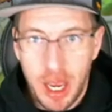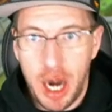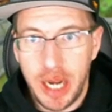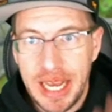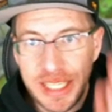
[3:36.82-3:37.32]

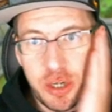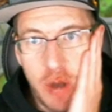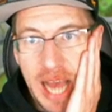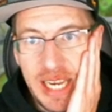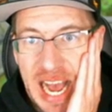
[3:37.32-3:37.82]
All right, guys.
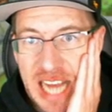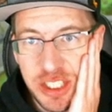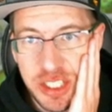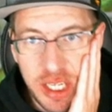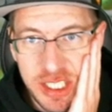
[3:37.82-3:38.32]
So I, I
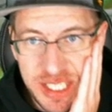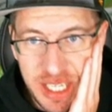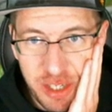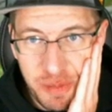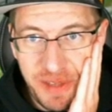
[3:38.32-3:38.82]
just lost
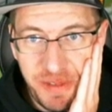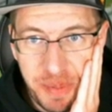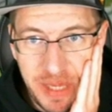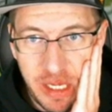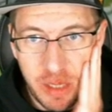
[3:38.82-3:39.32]
another
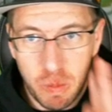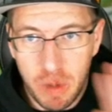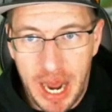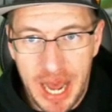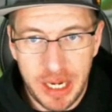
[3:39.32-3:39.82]

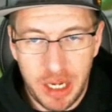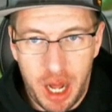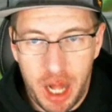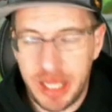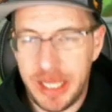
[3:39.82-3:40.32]
PvP. Uh,
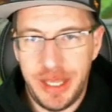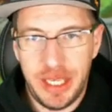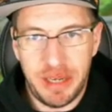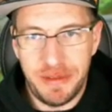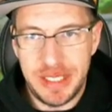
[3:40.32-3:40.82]
all I can
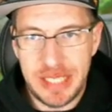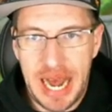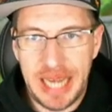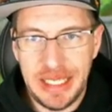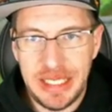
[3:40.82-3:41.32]
think of is
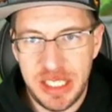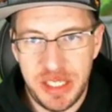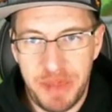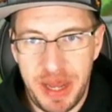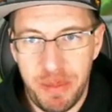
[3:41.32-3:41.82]
I need to
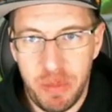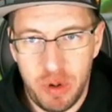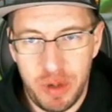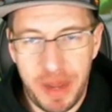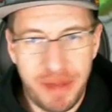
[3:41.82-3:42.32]
spend
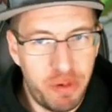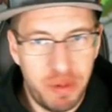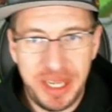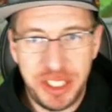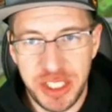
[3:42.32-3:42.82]
more. My
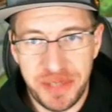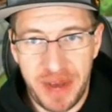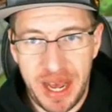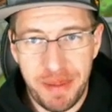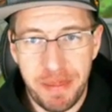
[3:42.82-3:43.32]
formation is
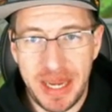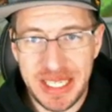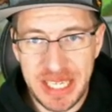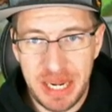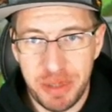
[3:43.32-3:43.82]
fine. My
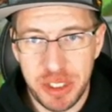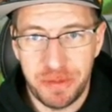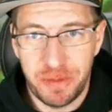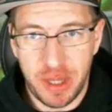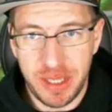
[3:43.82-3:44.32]
snipers
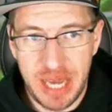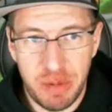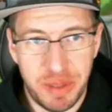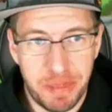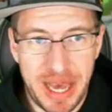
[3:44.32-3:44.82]
are front
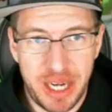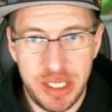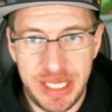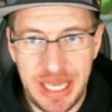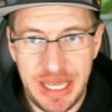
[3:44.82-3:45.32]
line with the
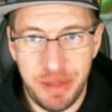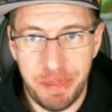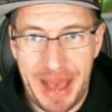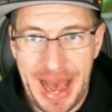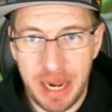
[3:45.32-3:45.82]
miners in the
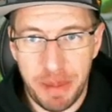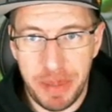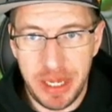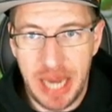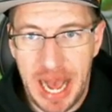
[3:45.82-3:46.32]
back,
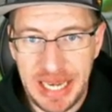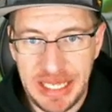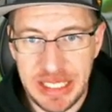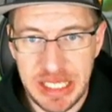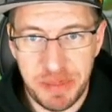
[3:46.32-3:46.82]
but I
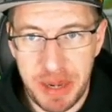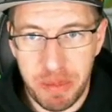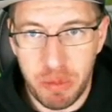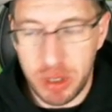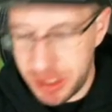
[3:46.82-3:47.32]
need to
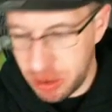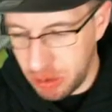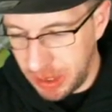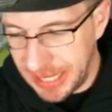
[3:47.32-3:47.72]
spend more. So